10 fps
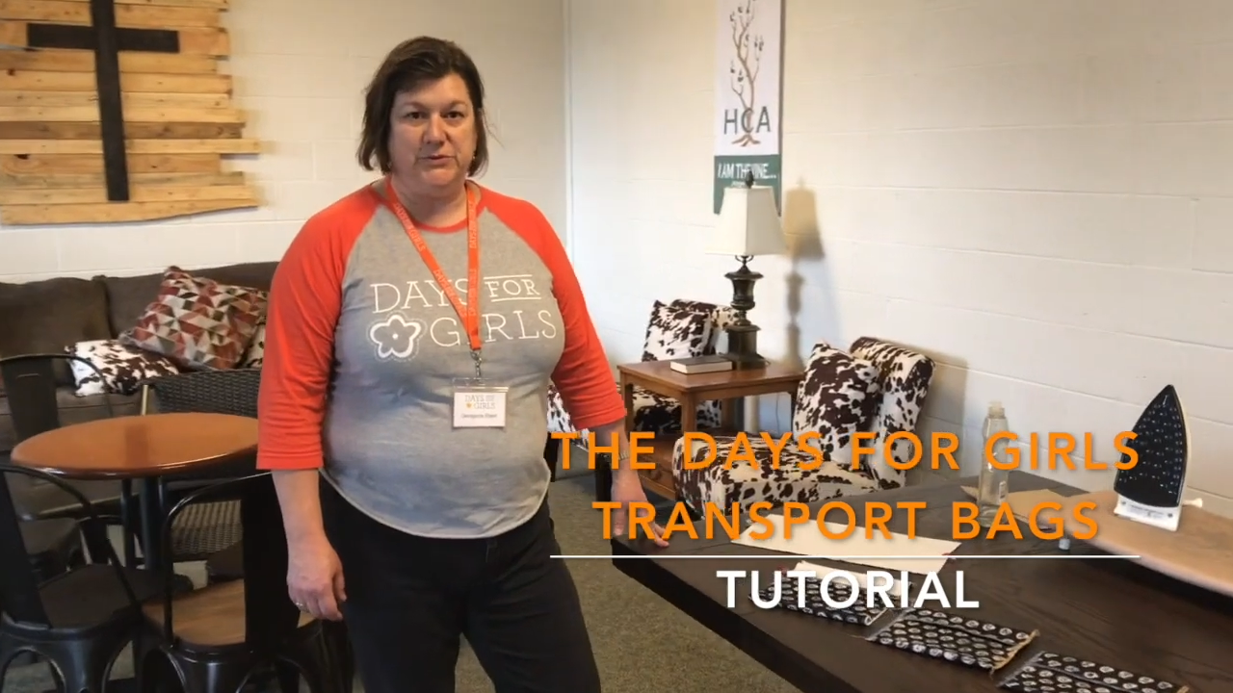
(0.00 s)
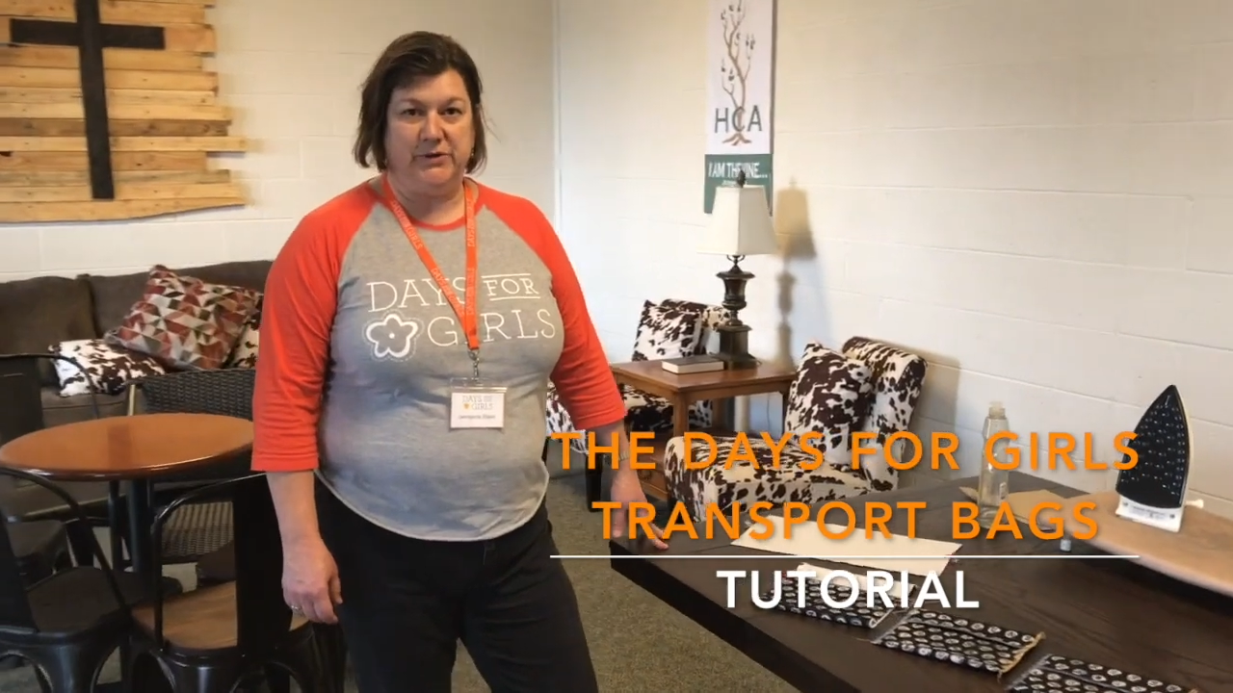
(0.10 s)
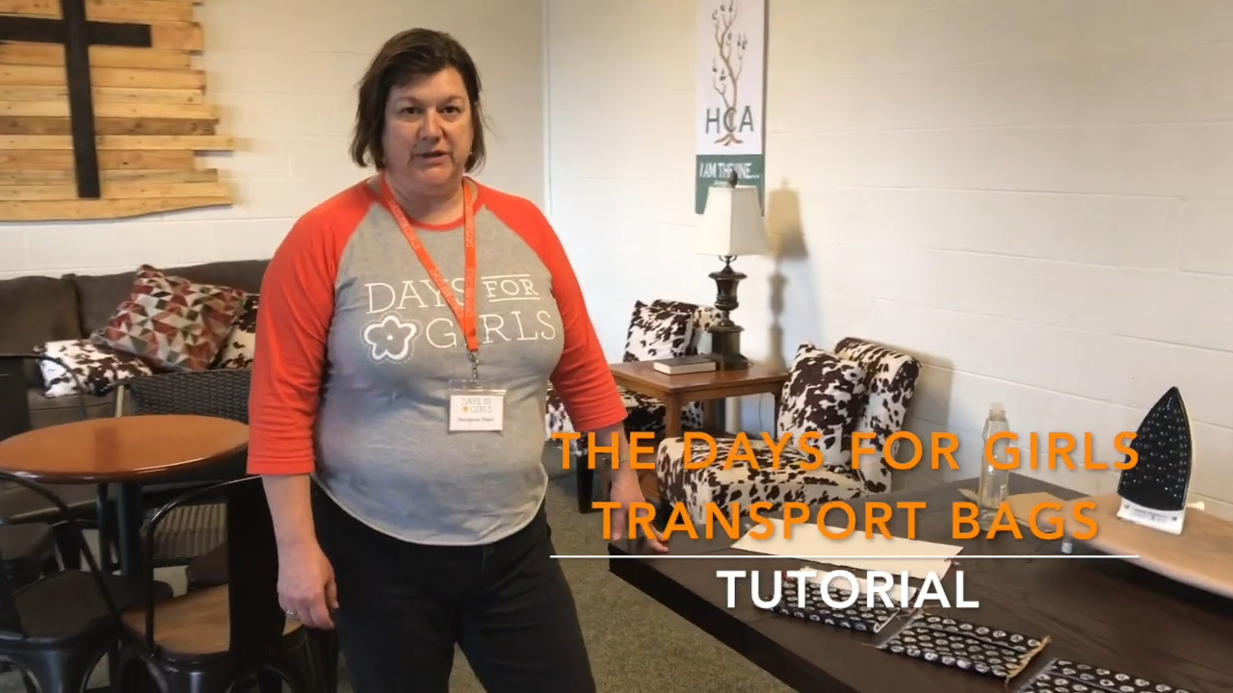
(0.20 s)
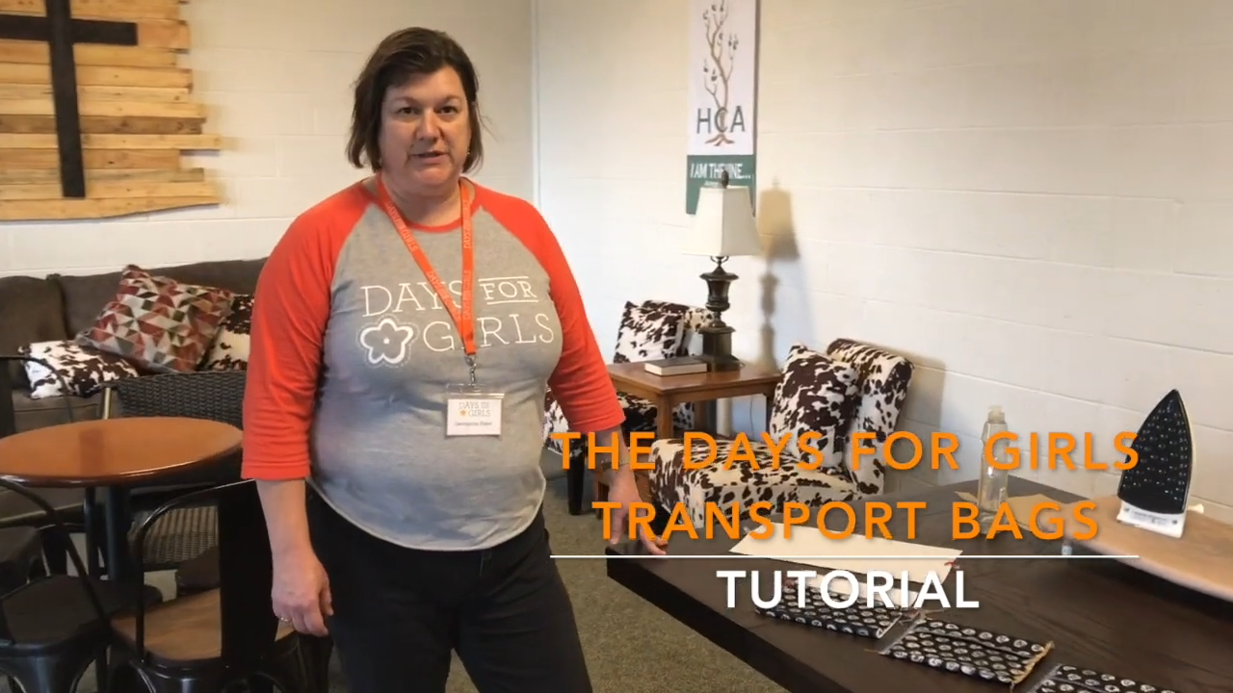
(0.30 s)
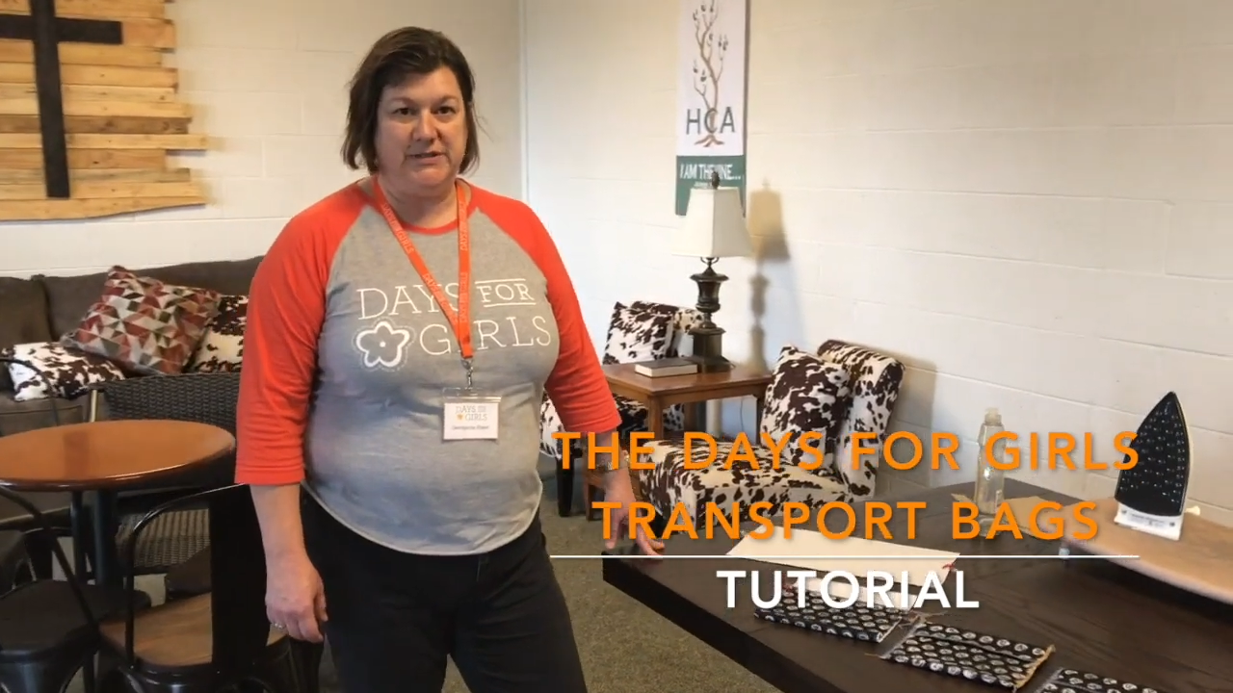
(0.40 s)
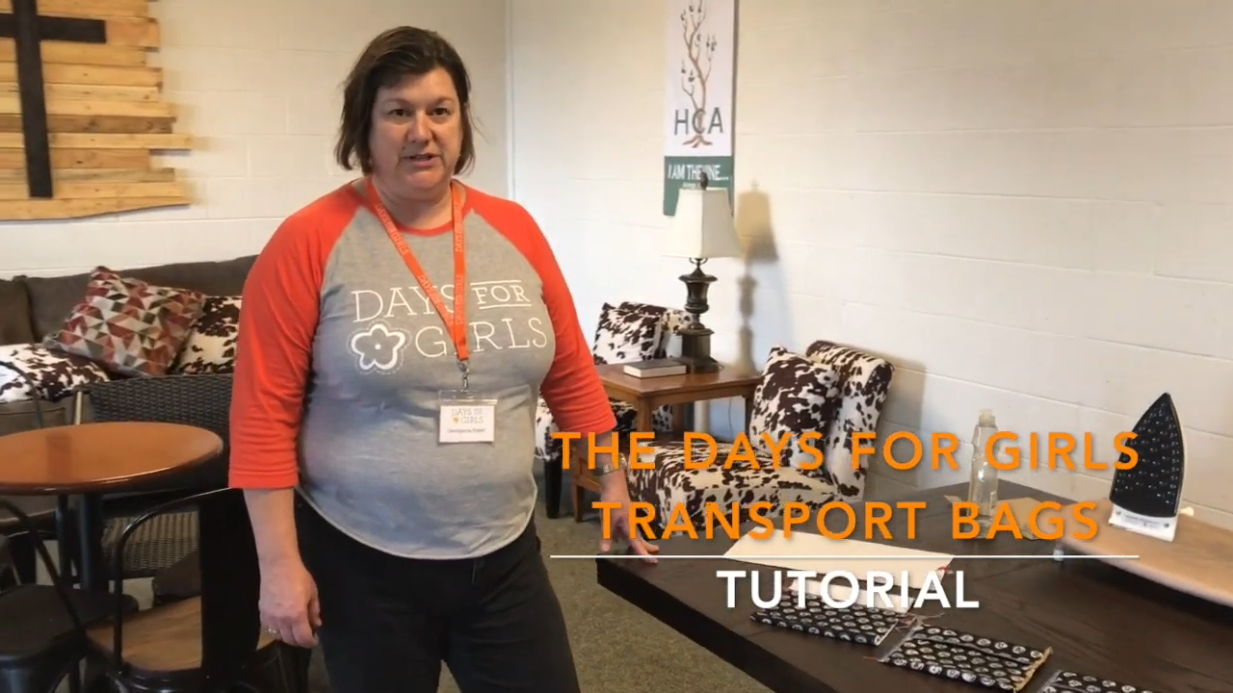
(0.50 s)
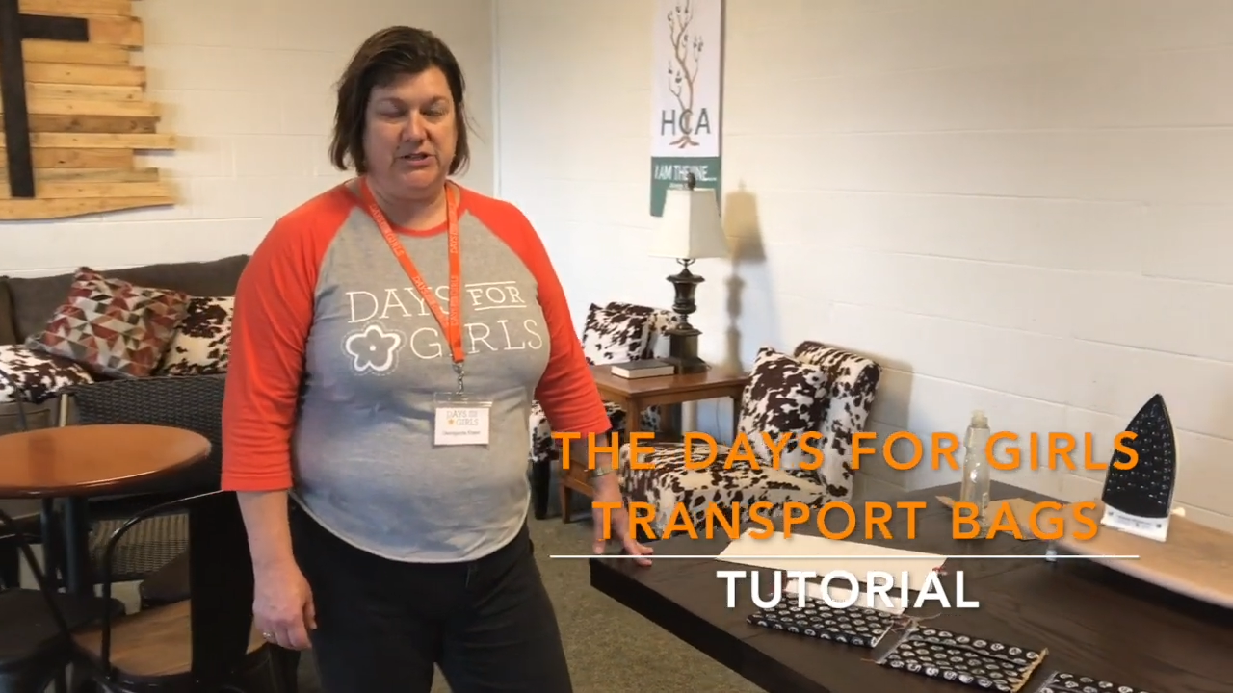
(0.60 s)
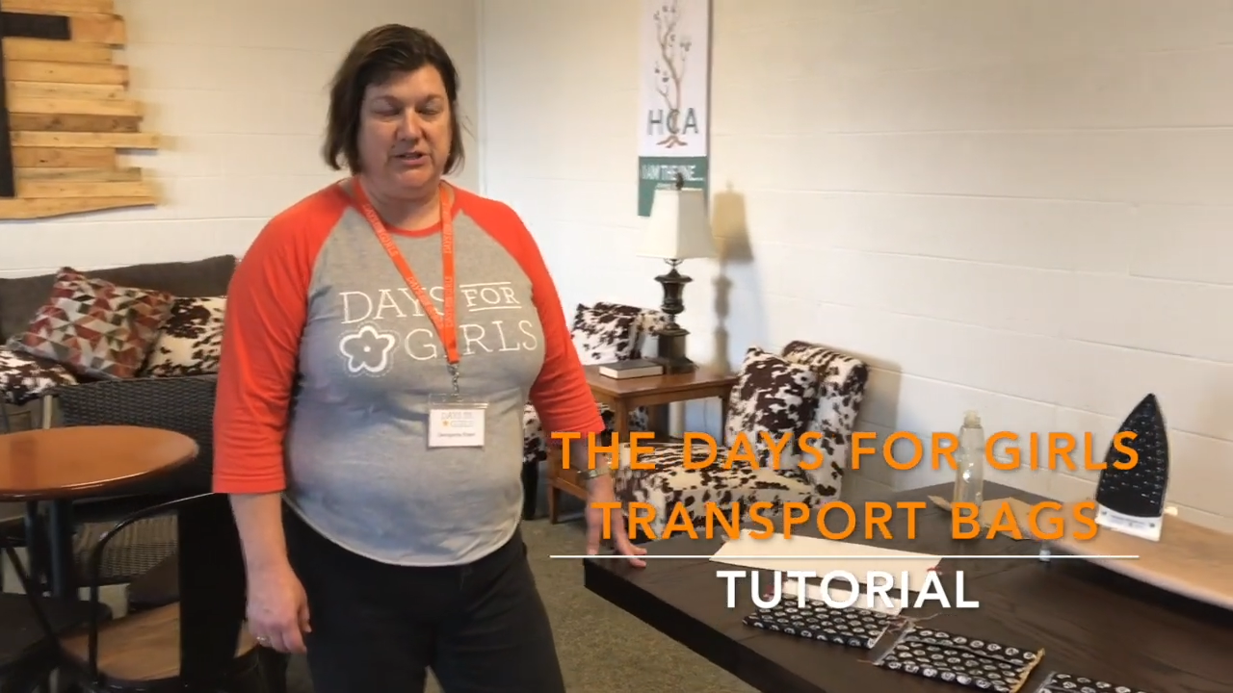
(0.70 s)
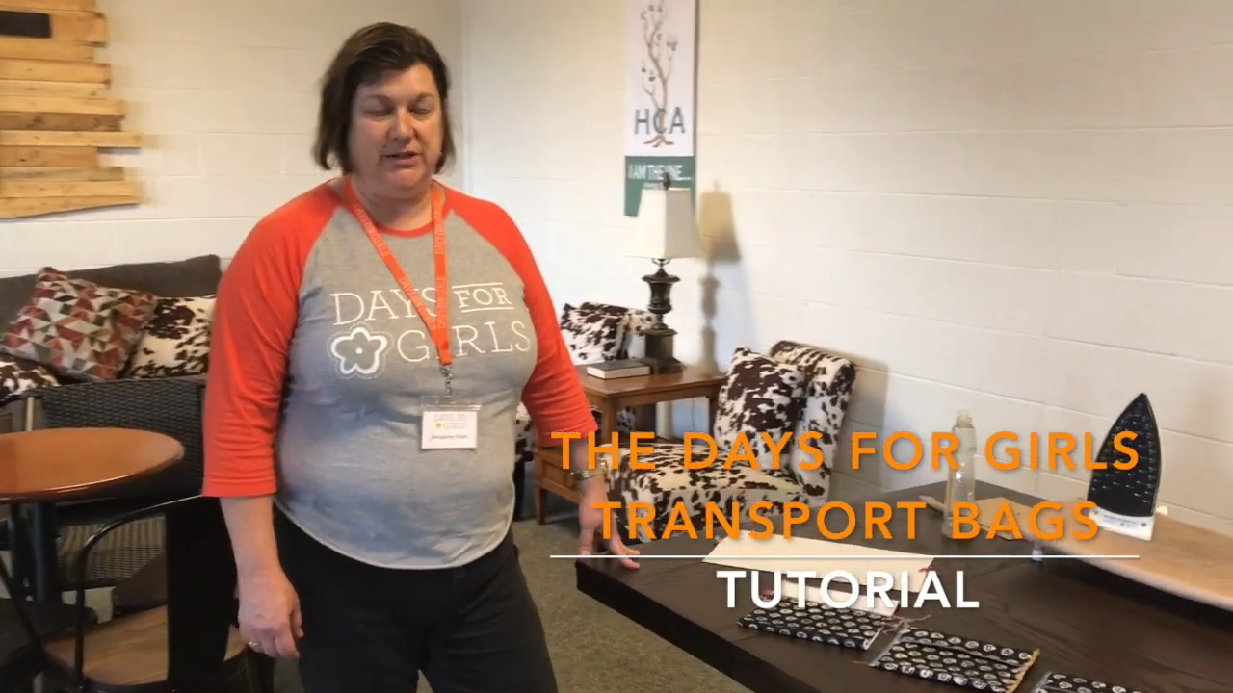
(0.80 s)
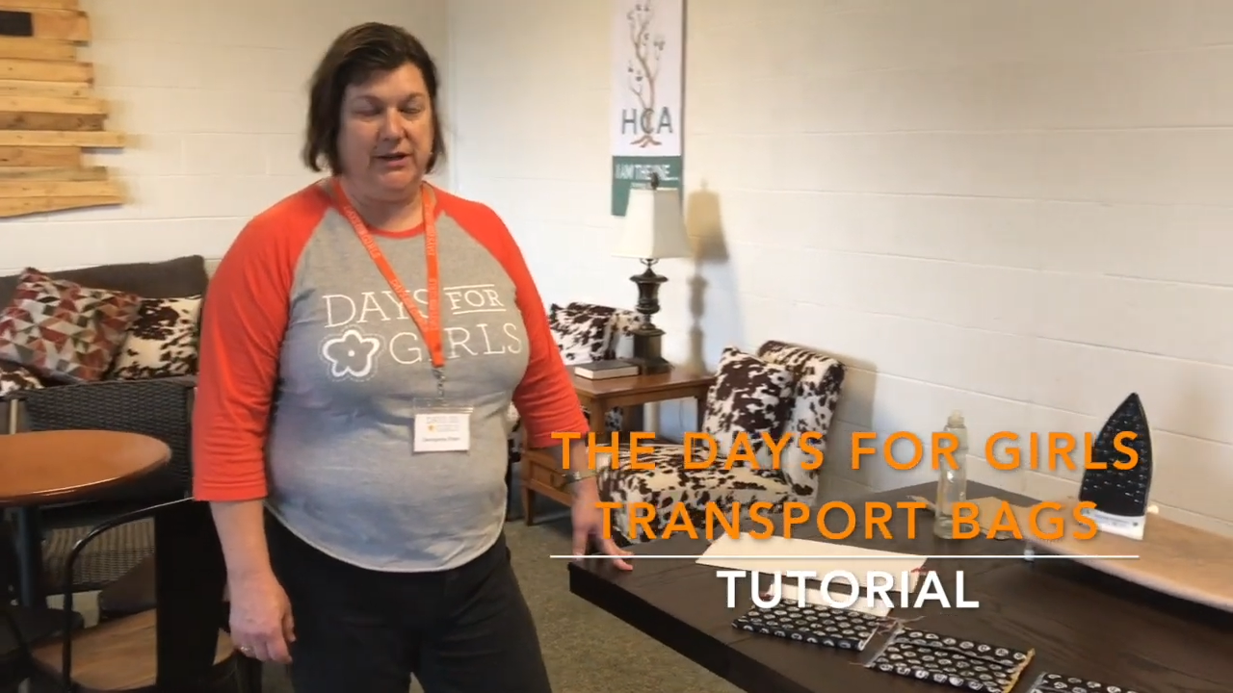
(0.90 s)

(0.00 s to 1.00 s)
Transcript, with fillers: organization,